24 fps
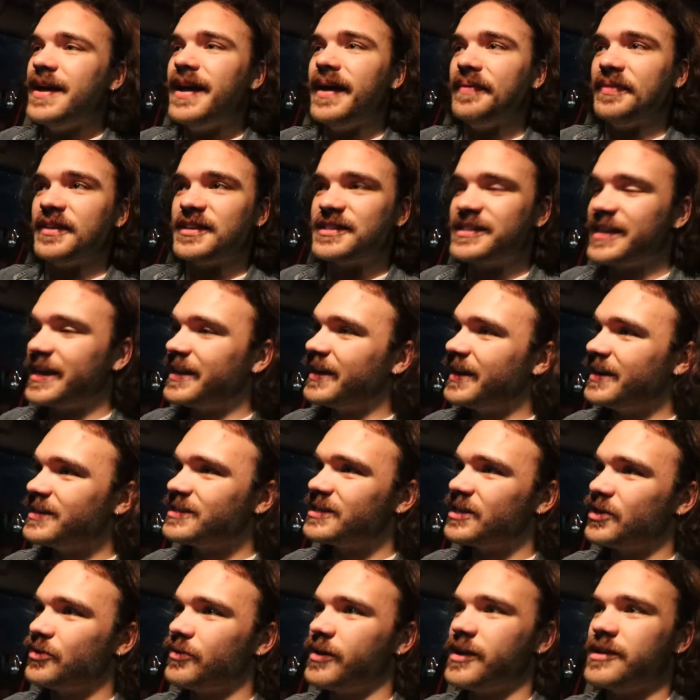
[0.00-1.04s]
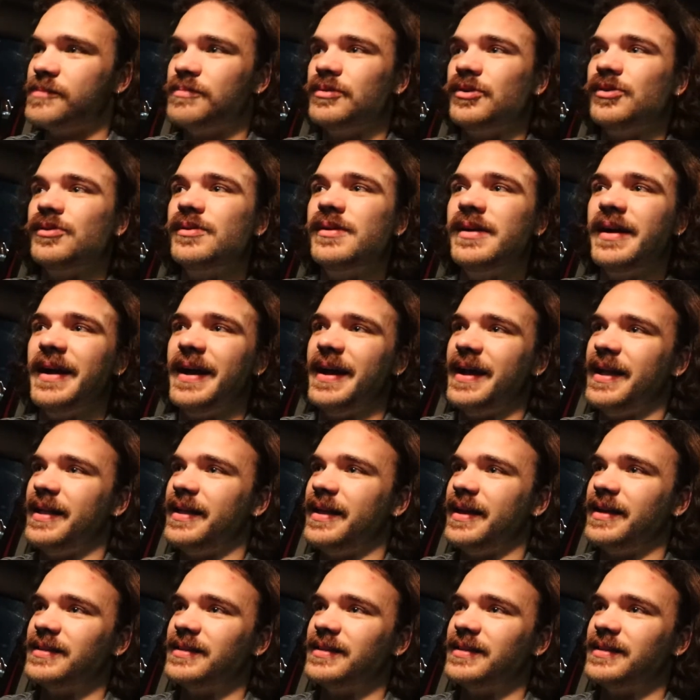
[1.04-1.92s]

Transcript: and the setting is incredible, and